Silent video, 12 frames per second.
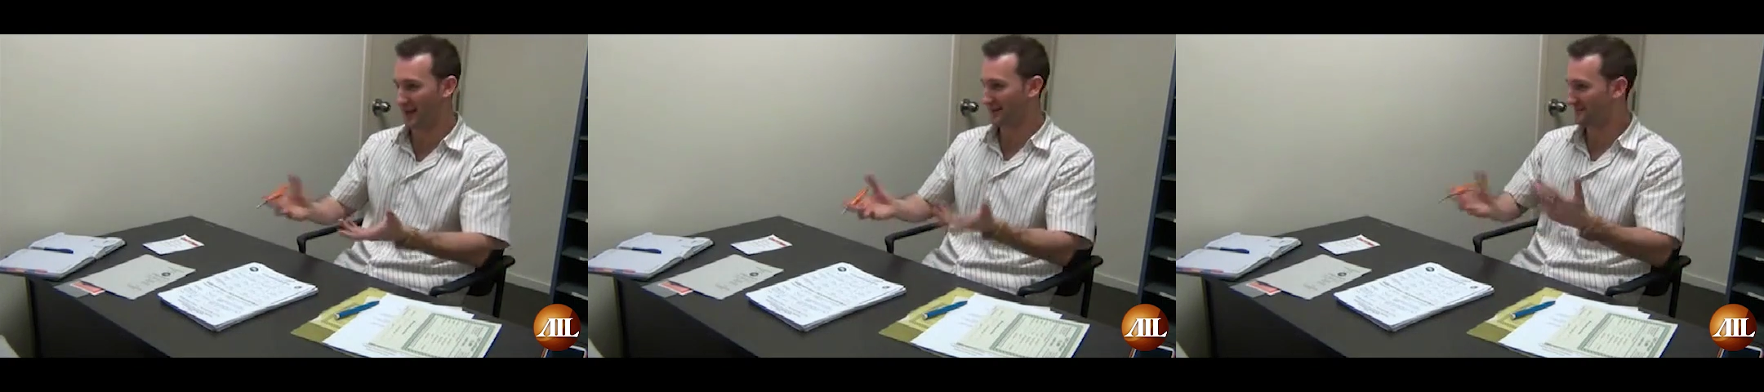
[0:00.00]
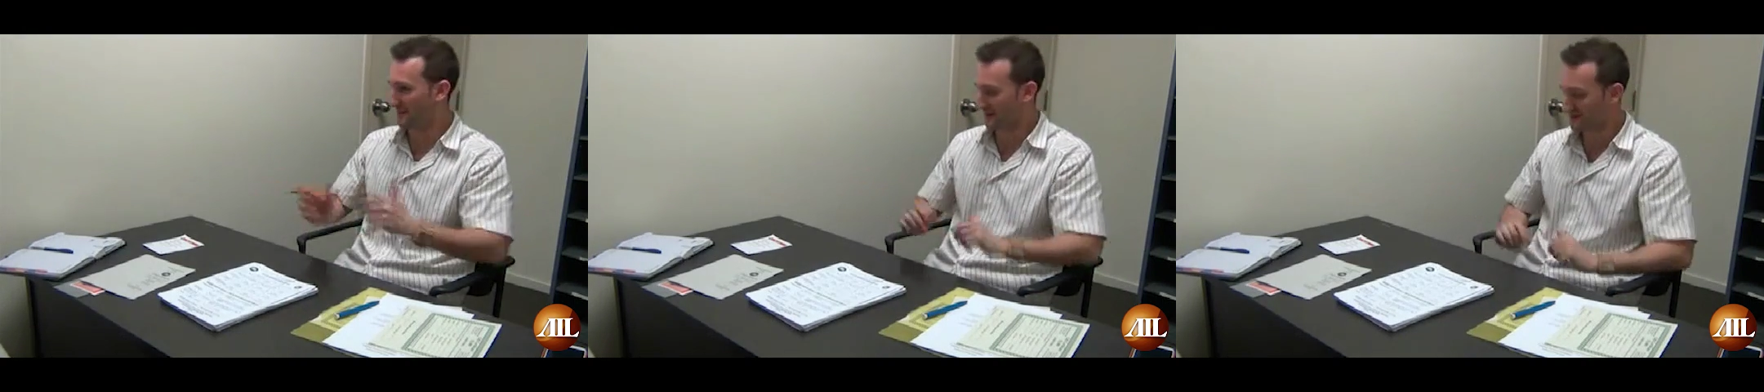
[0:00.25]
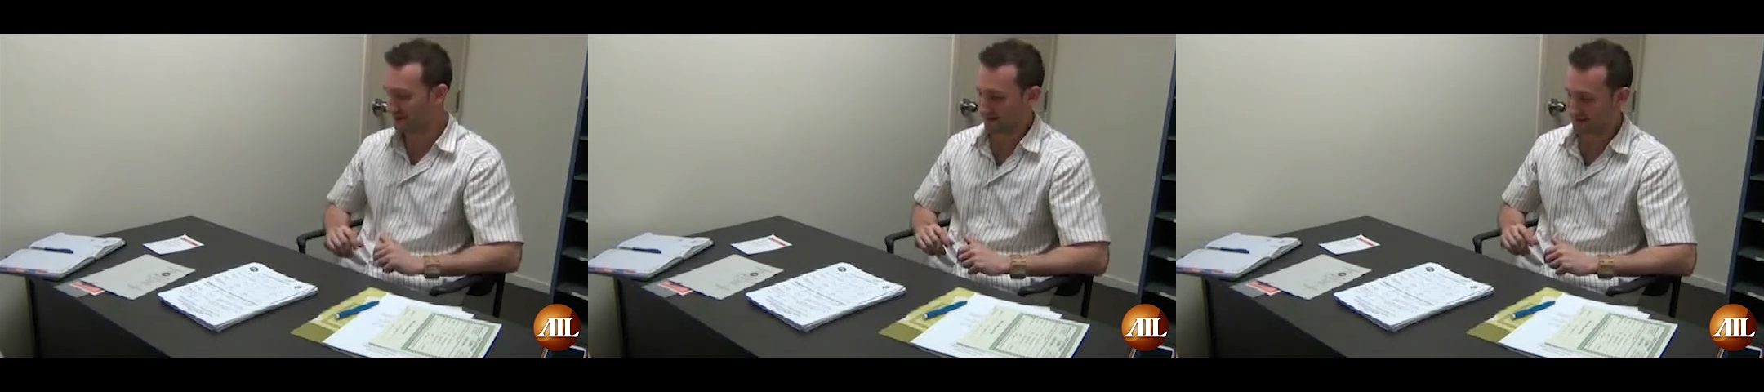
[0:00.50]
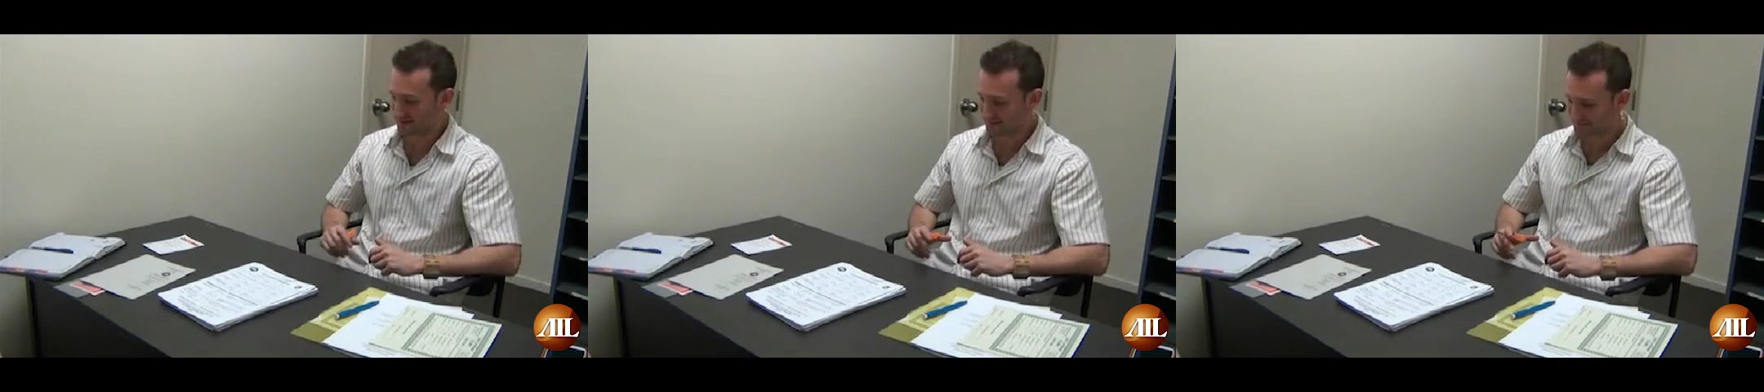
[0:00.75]
And it makes
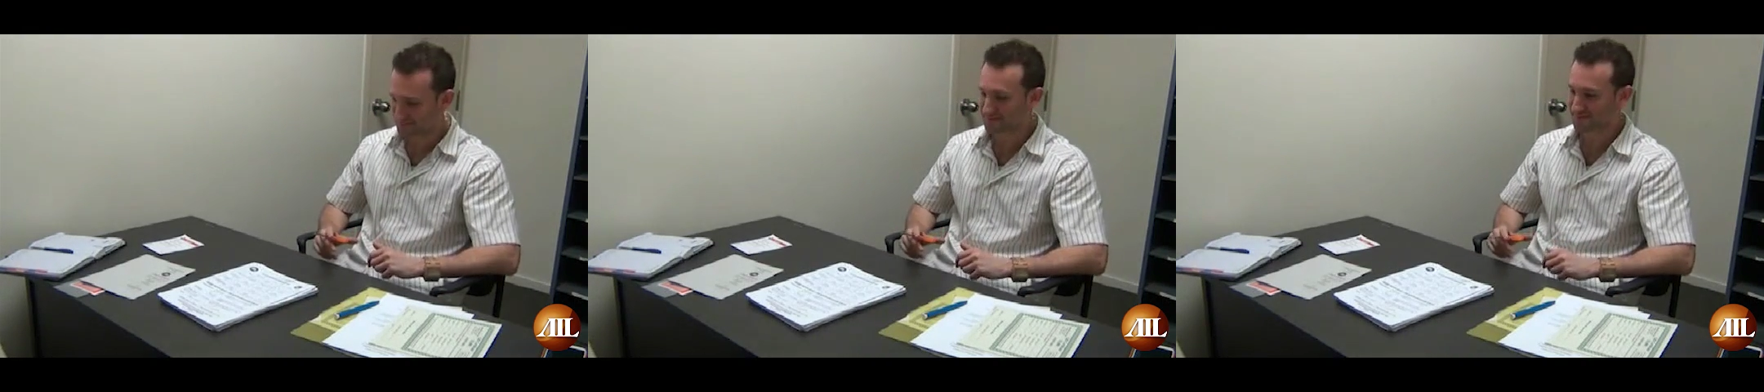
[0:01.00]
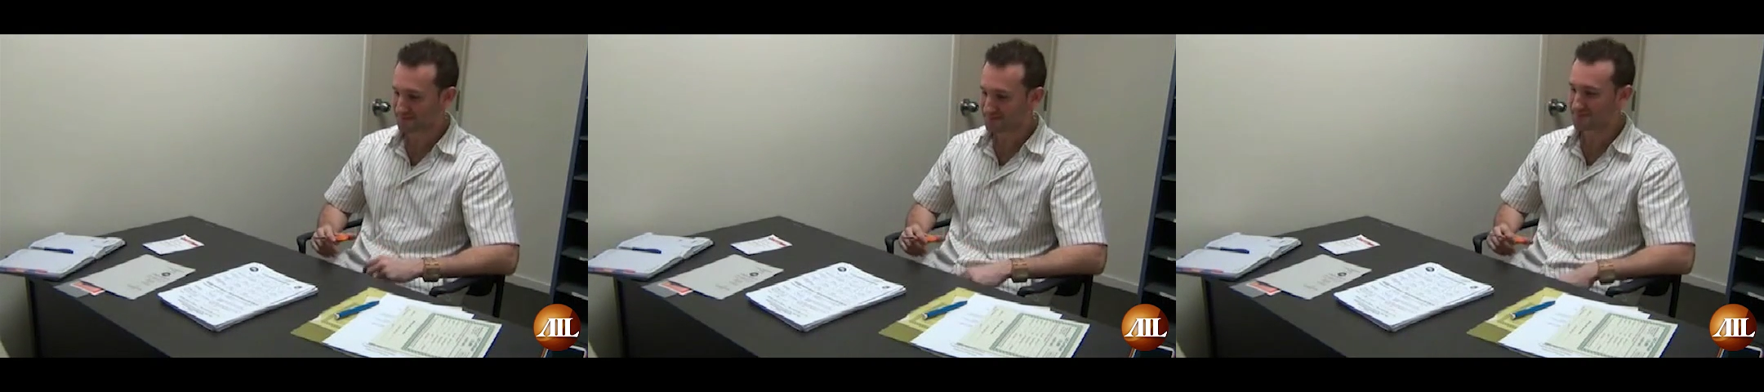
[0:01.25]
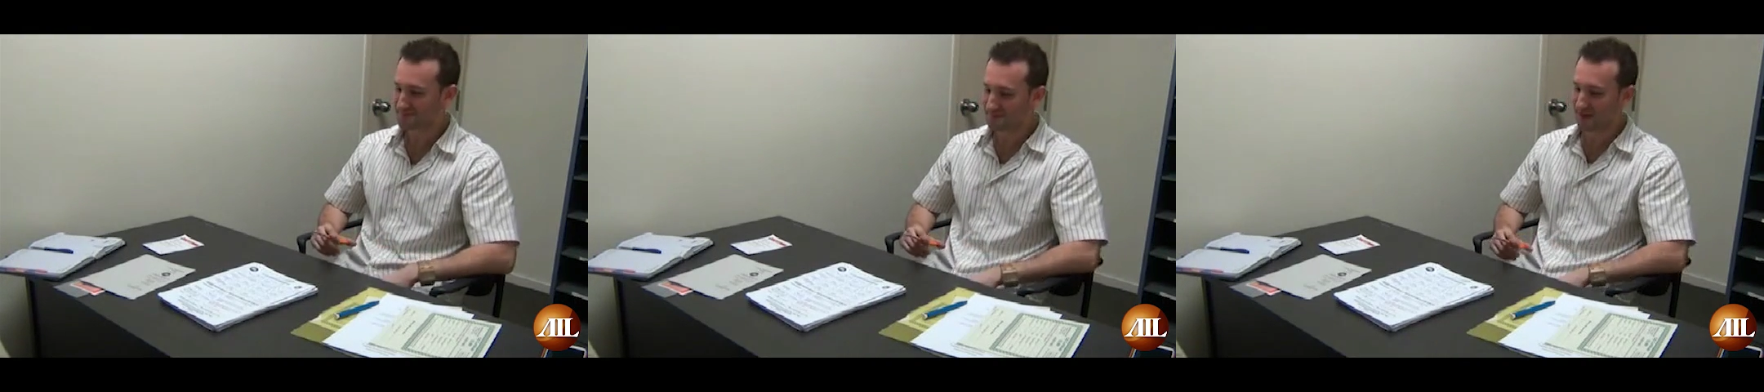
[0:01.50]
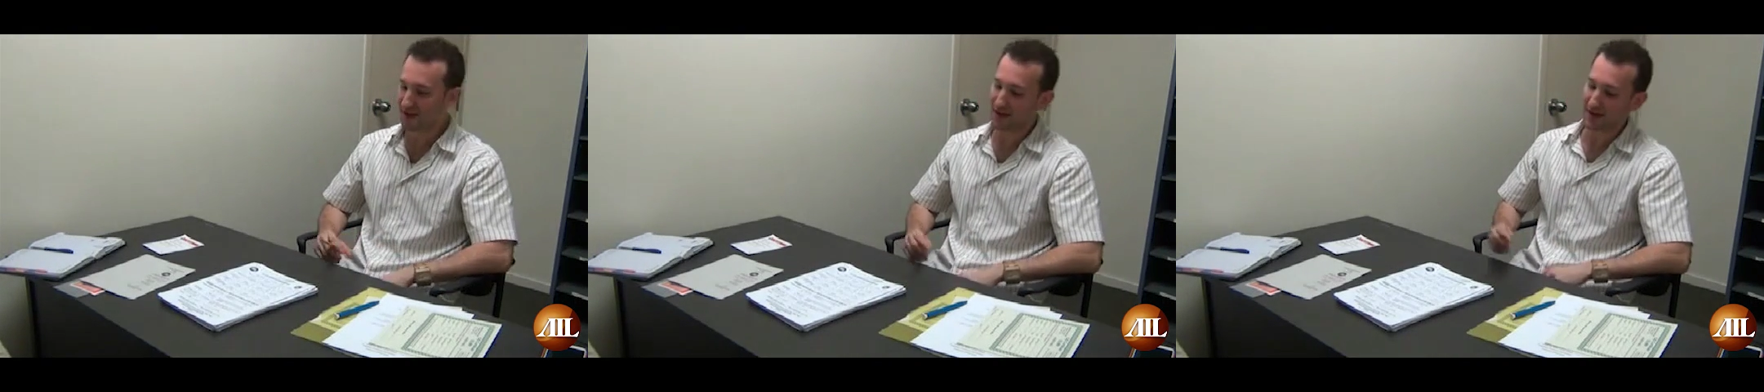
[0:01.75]
sense.
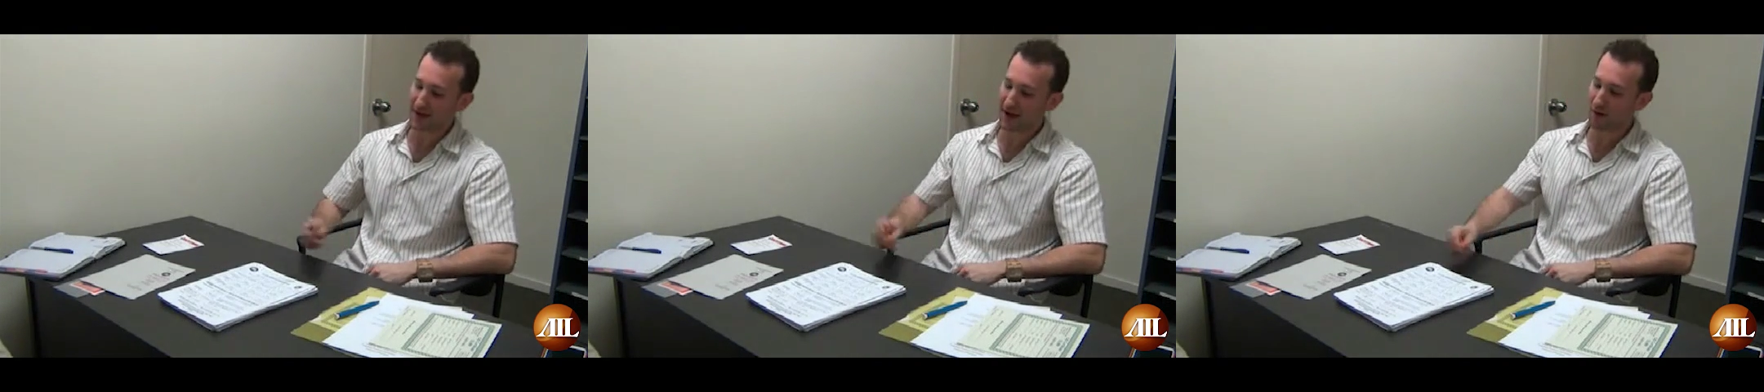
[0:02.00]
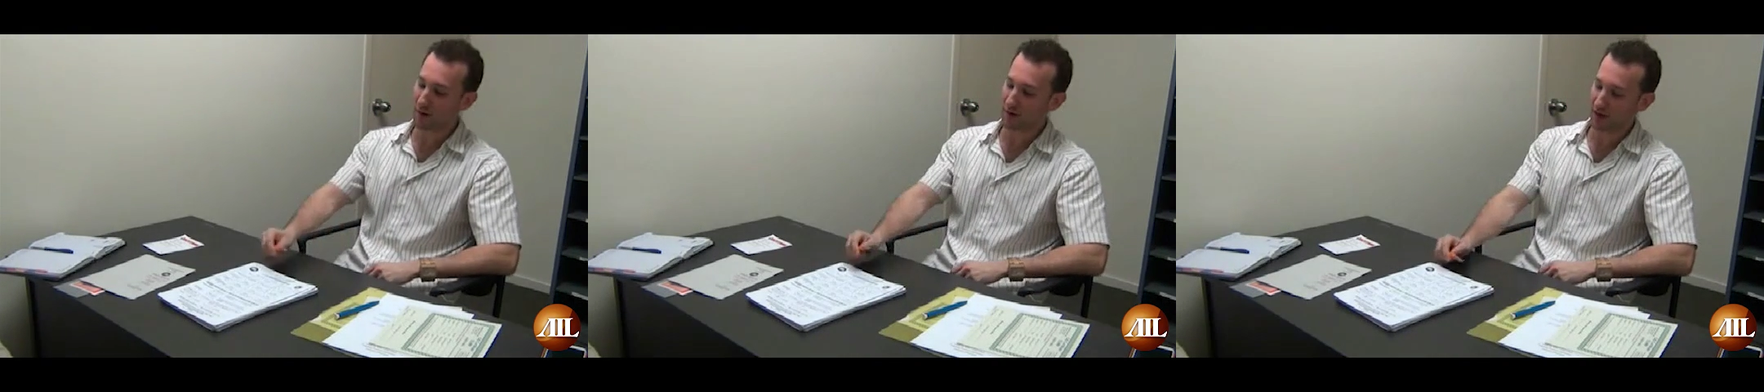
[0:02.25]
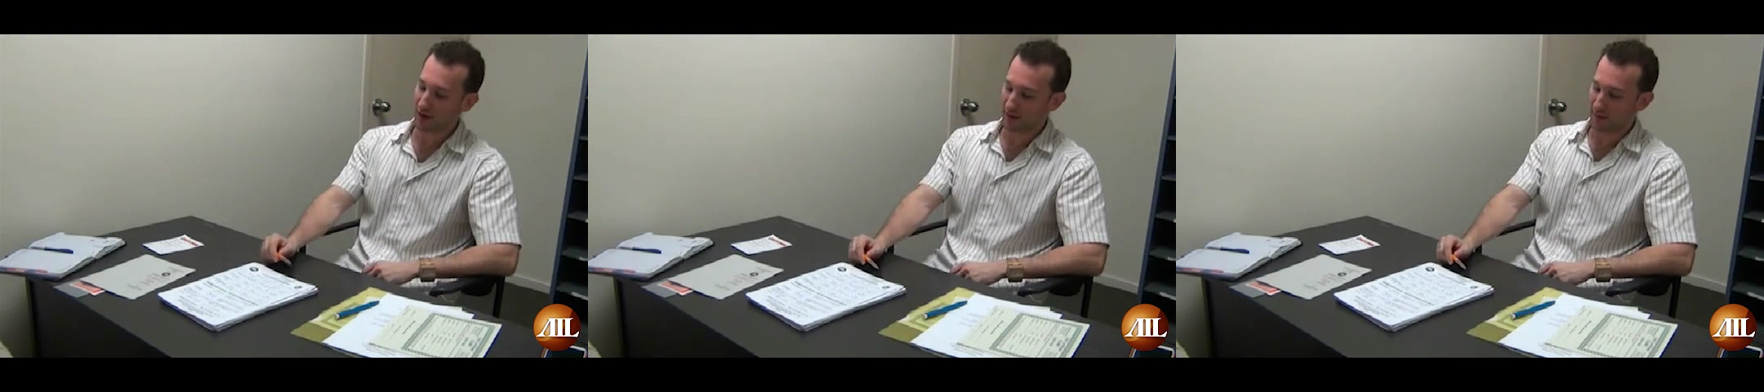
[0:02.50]
Now,